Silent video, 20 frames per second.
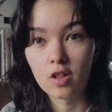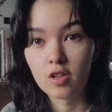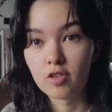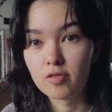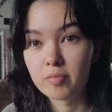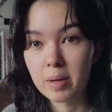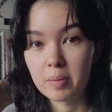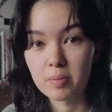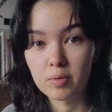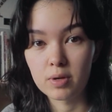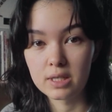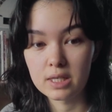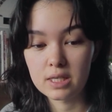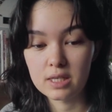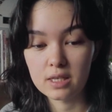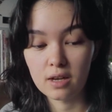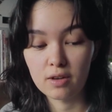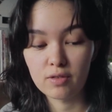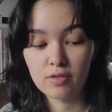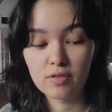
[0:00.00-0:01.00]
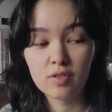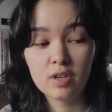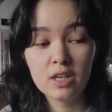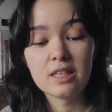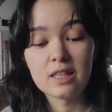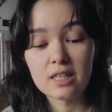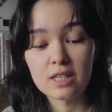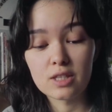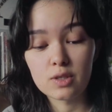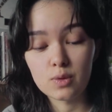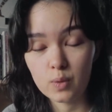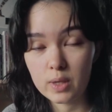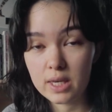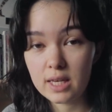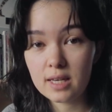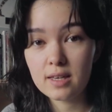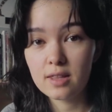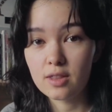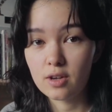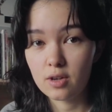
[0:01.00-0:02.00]
all of my print stuff this
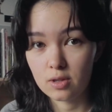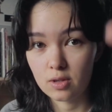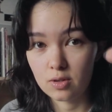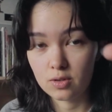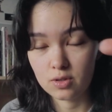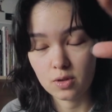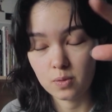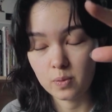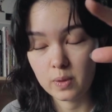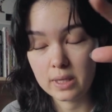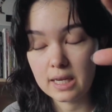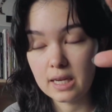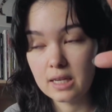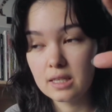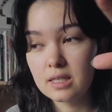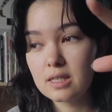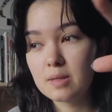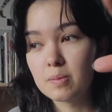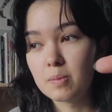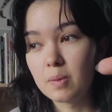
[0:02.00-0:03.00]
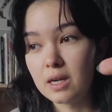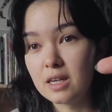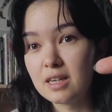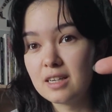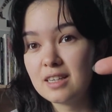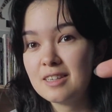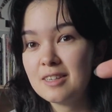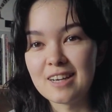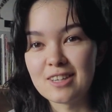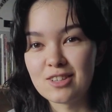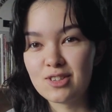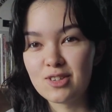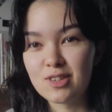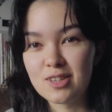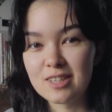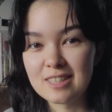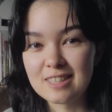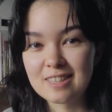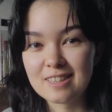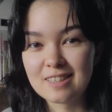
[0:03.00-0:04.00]
week. They're closed on weekends, but as you
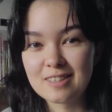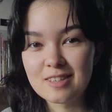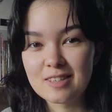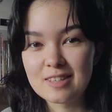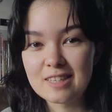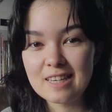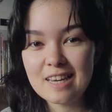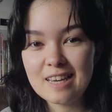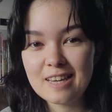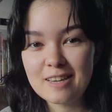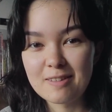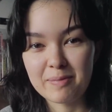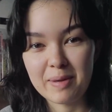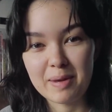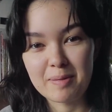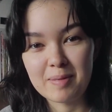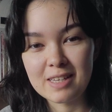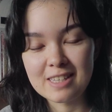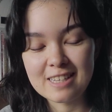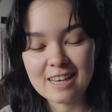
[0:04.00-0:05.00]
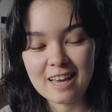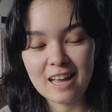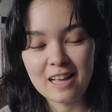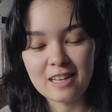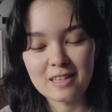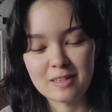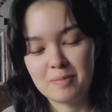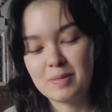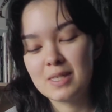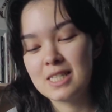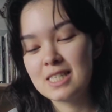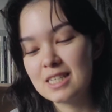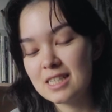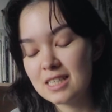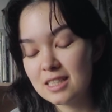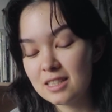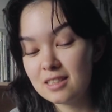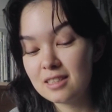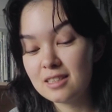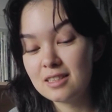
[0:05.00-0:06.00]
can see and maybe tell, I'm
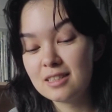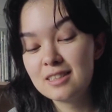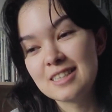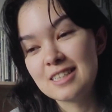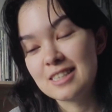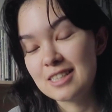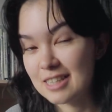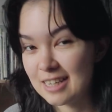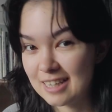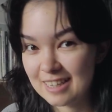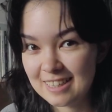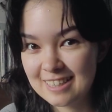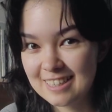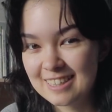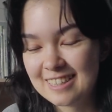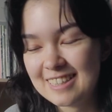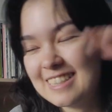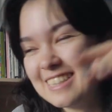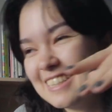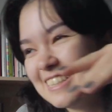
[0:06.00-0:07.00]
still sick.